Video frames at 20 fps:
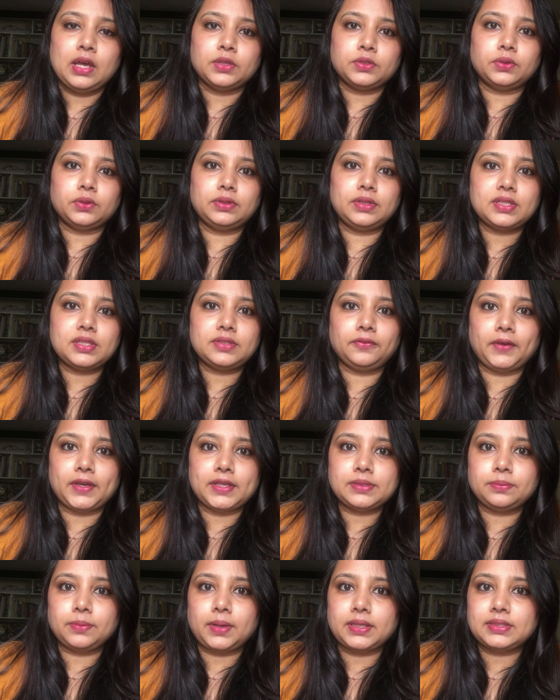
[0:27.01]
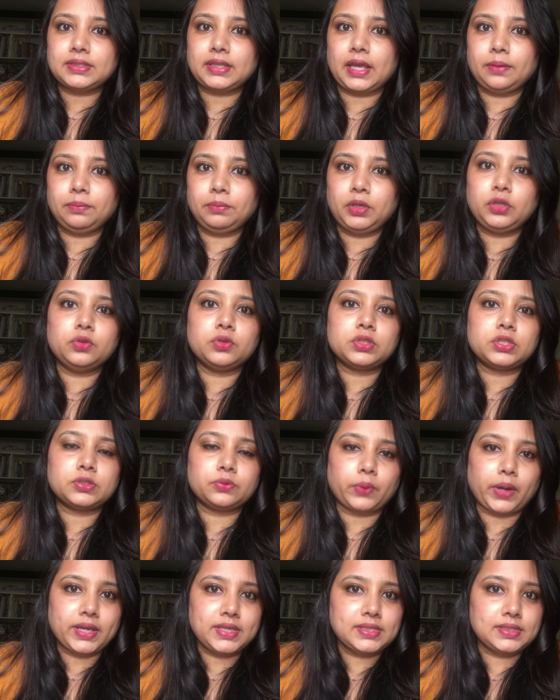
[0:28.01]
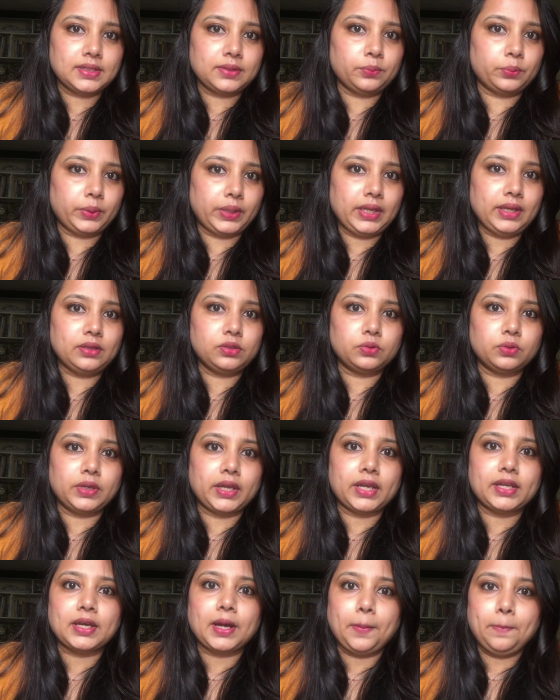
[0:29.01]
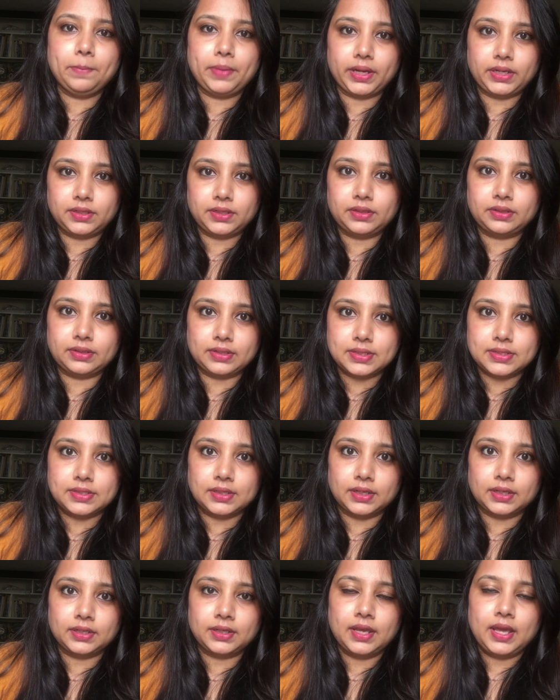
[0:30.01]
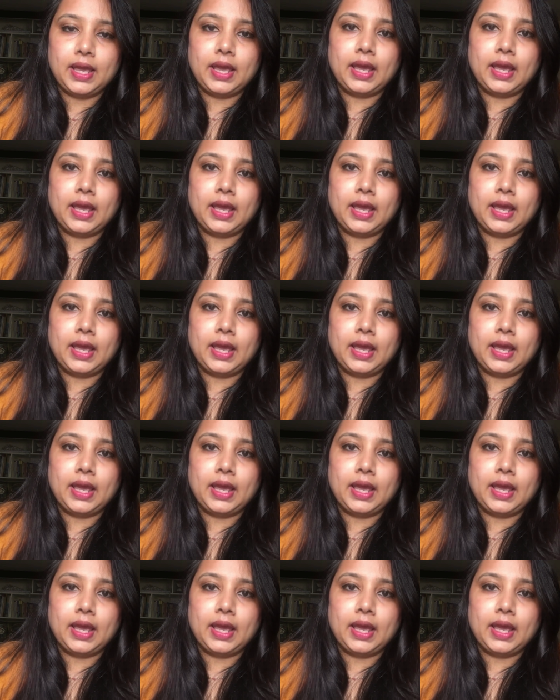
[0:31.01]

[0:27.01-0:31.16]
So this face mask can be used twice a week to get a better result.